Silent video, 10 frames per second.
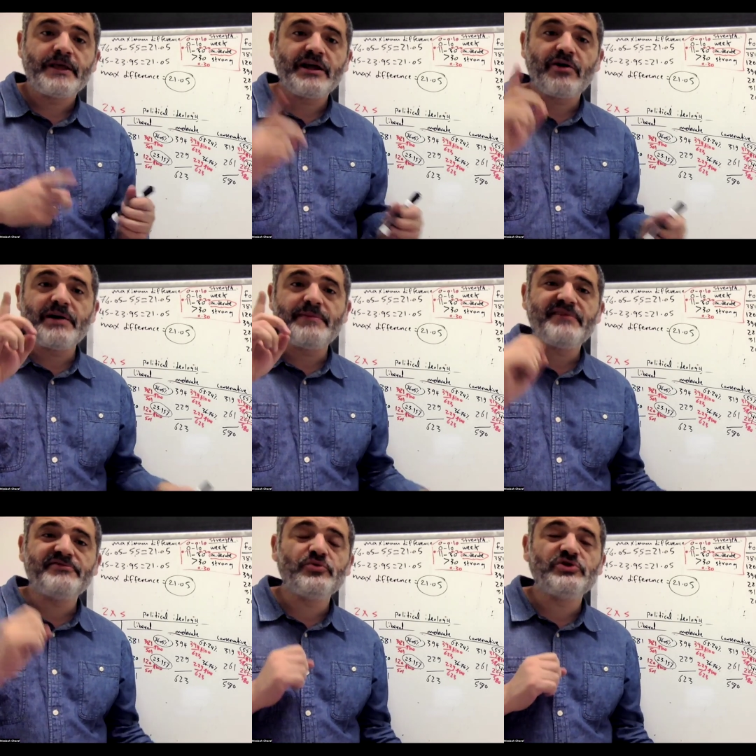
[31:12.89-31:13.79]
Now I am
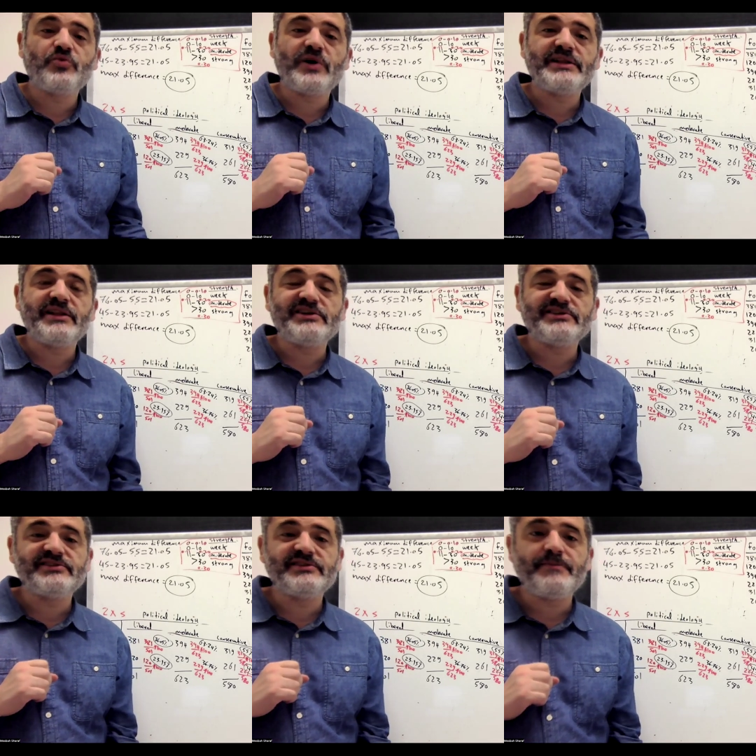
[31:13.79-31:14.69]
left with one
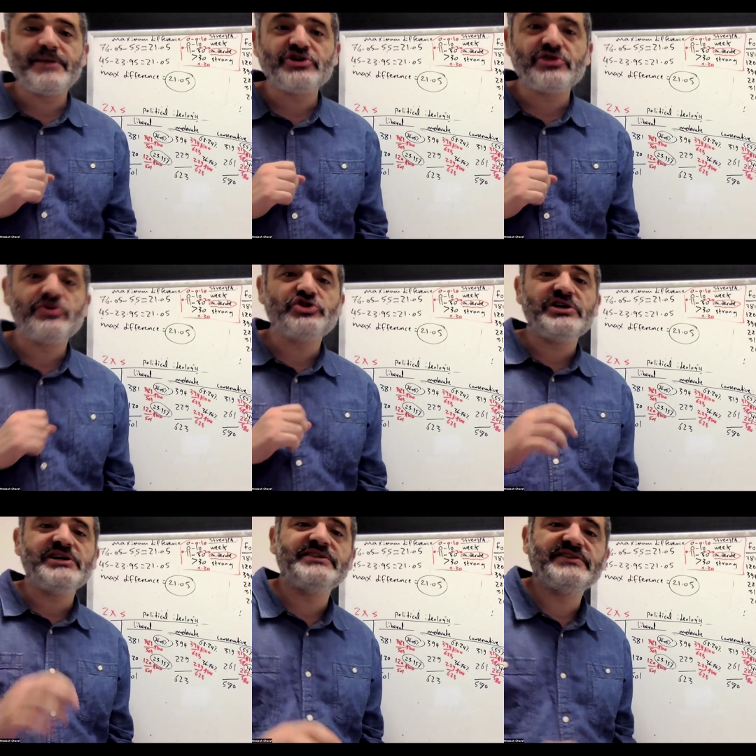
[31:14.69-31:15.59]
last measure, which
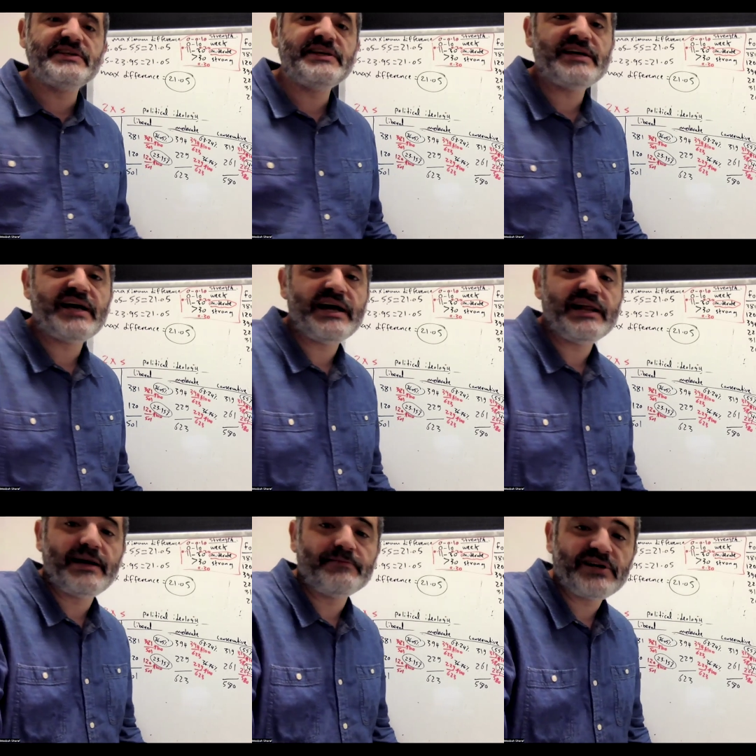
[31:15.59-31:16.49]
is the
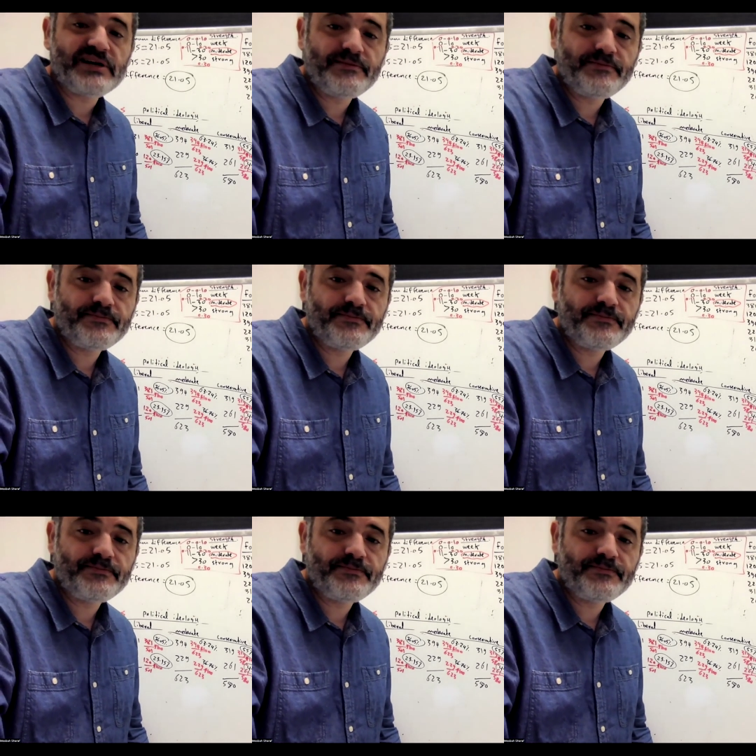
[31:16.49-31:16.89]
lambda.